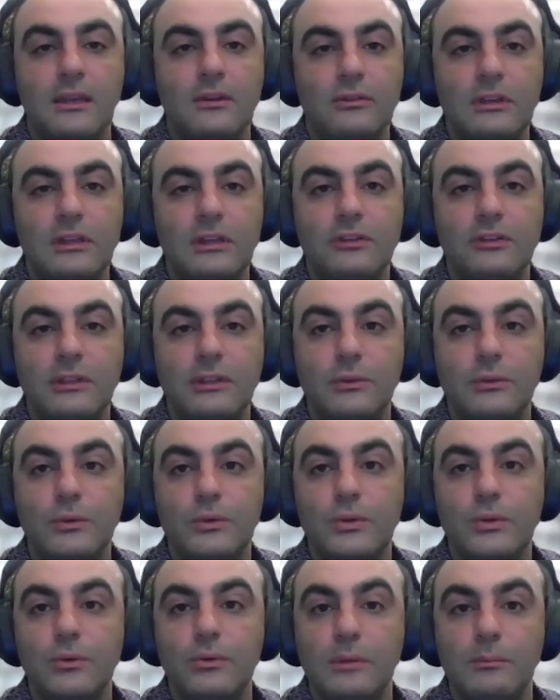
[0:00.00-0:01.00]
really
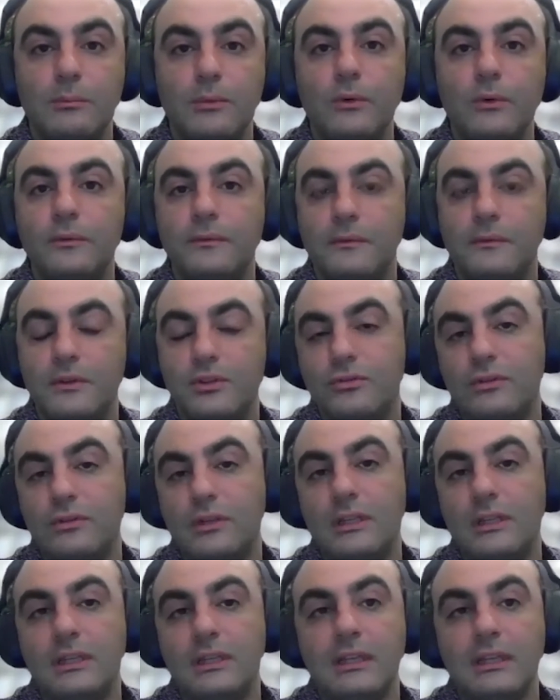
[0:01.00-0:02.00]
reduced or removed, which
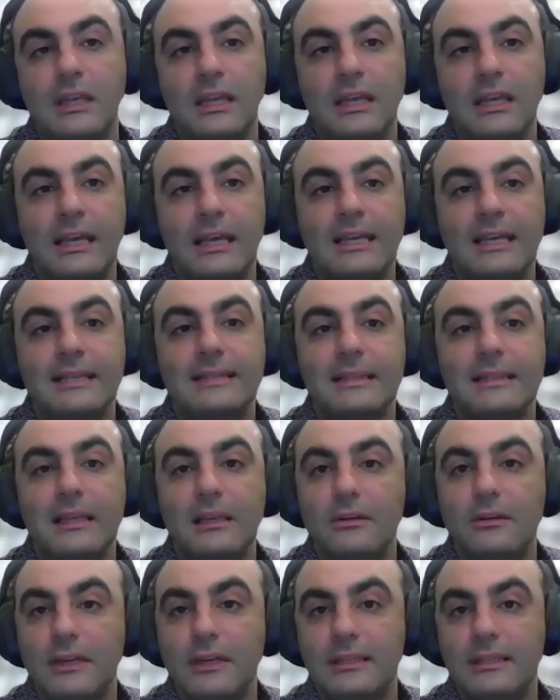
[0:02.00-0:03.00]
really
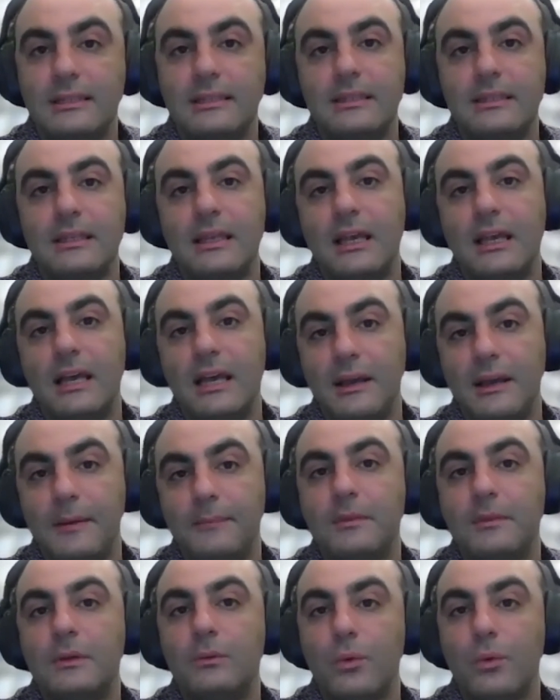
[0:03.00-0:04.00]
accelerates
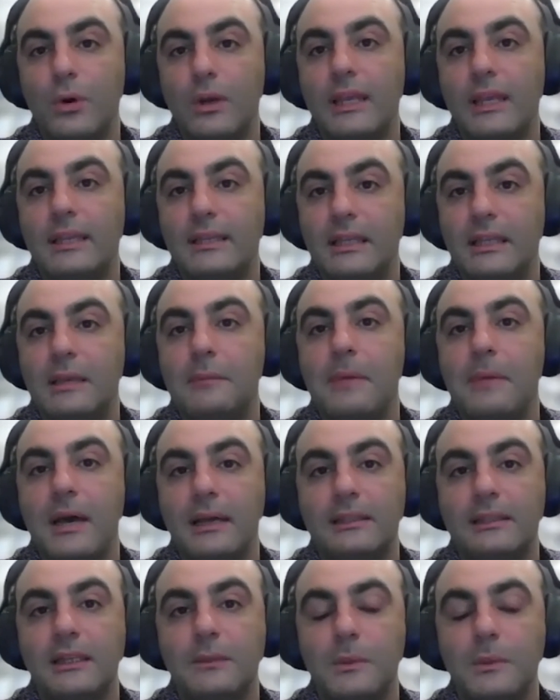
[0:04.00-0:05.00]
the work and the
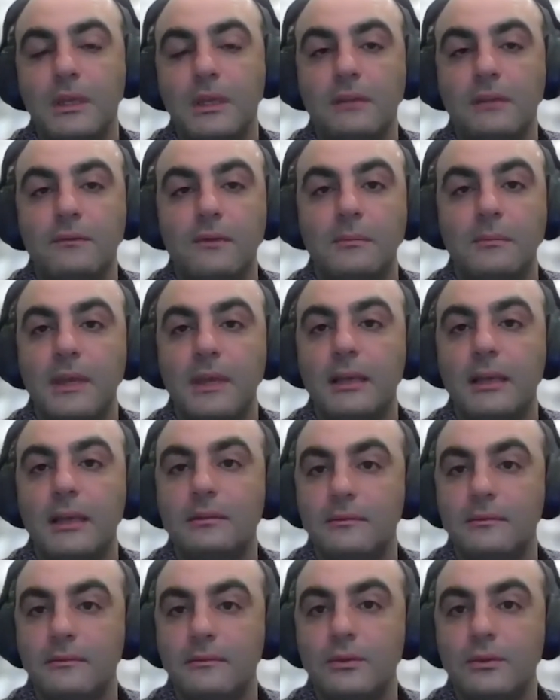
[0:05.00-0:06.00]
impact that we get from that,
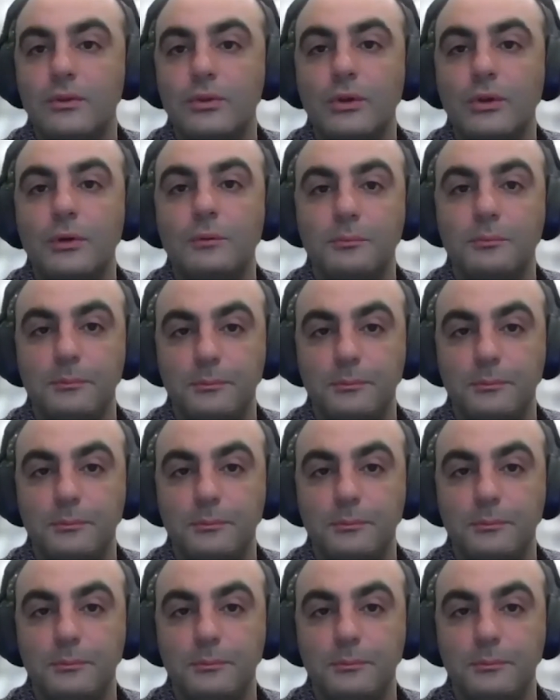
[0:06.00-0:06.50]
for sure.